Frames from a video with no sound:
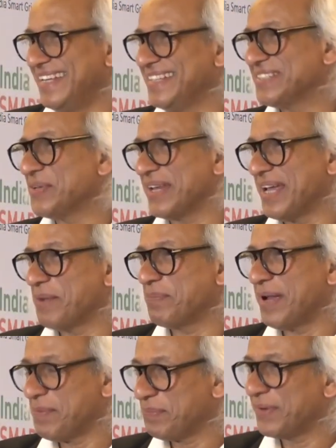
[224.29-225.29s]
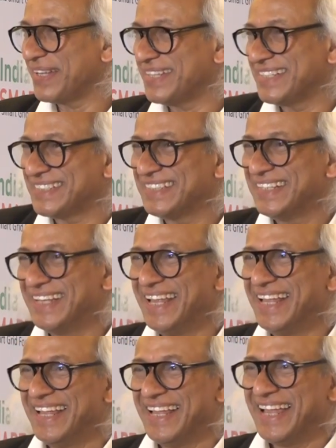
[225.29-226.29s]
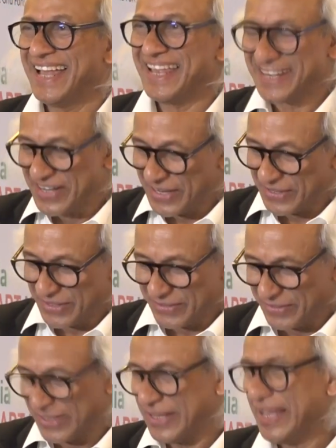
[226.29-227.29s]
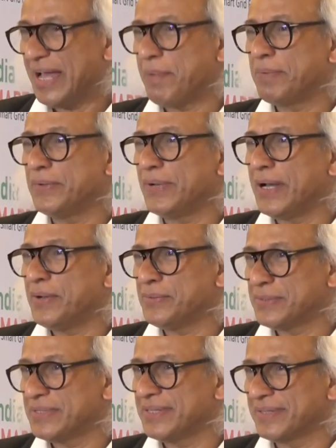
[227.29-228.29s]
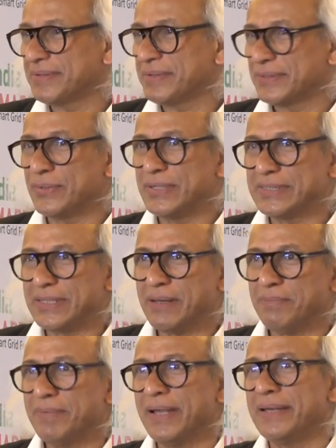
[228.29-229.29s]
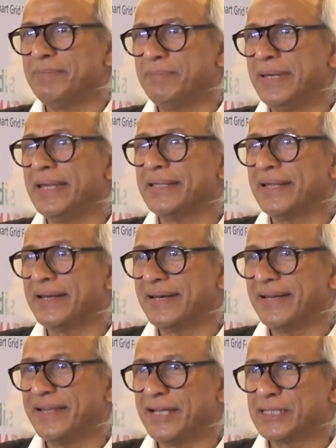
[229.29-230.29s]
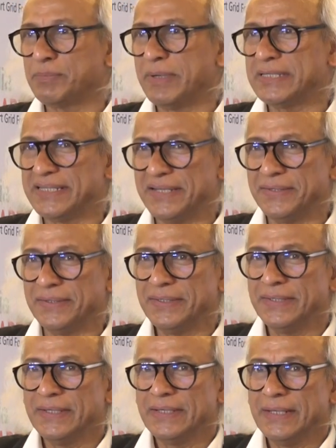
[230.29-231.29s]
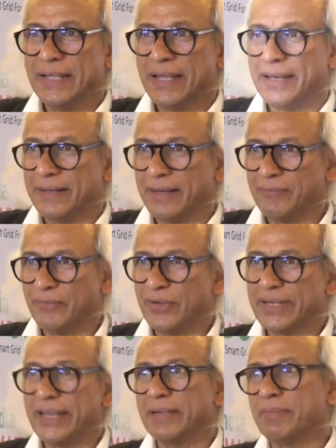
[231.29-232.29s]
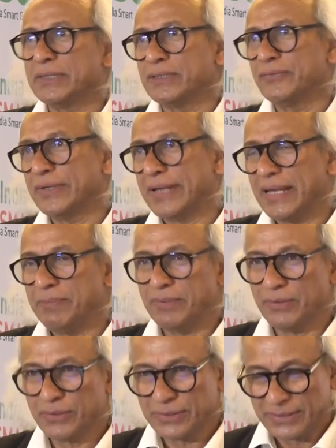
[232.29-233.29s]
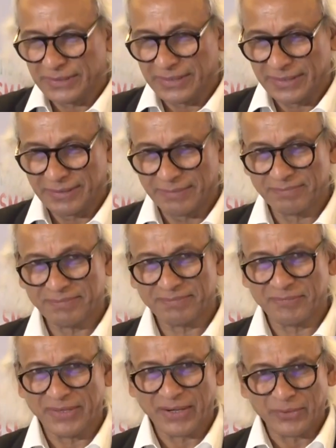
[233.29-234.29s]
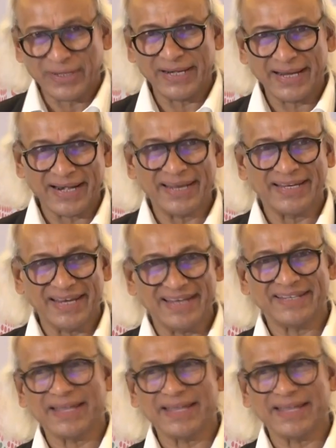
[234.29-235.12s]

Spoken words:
Sorry, apologies. And happy to have Soni Saab and many other experts here. And I won't take much of your time because we are already running late.